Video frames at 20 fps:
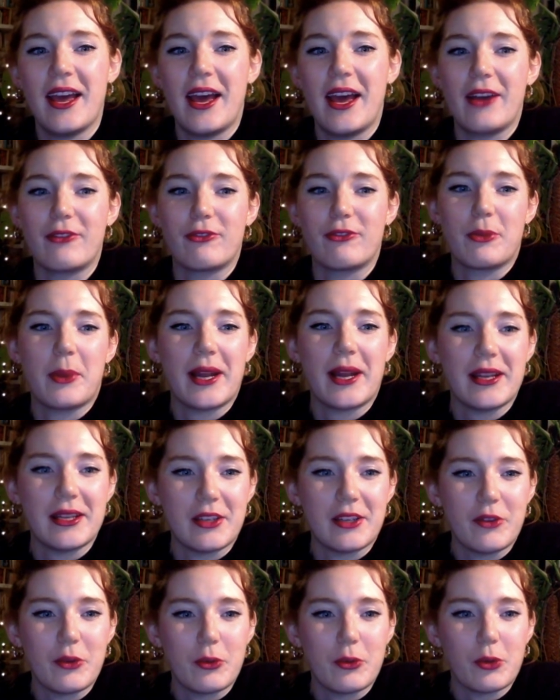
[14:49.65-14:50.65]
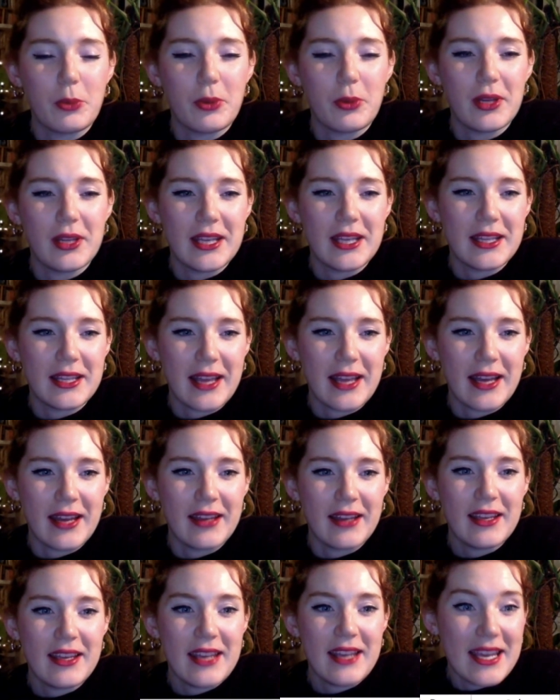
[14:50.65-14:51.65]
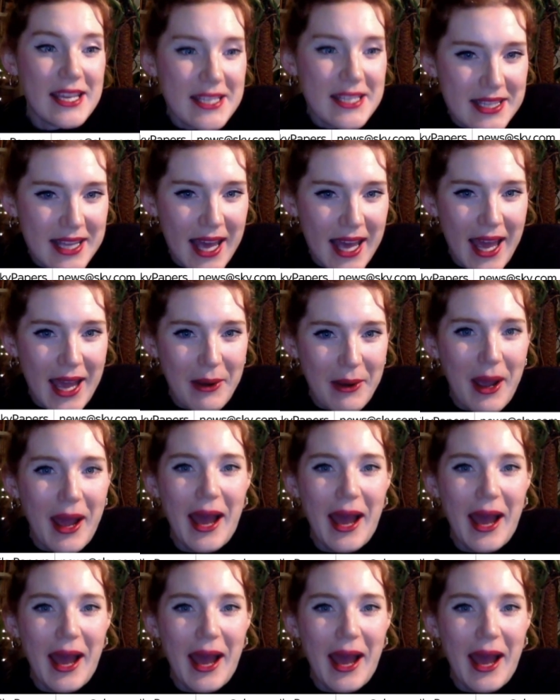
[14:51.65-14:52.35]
rebellion, if you want to put it there, is there.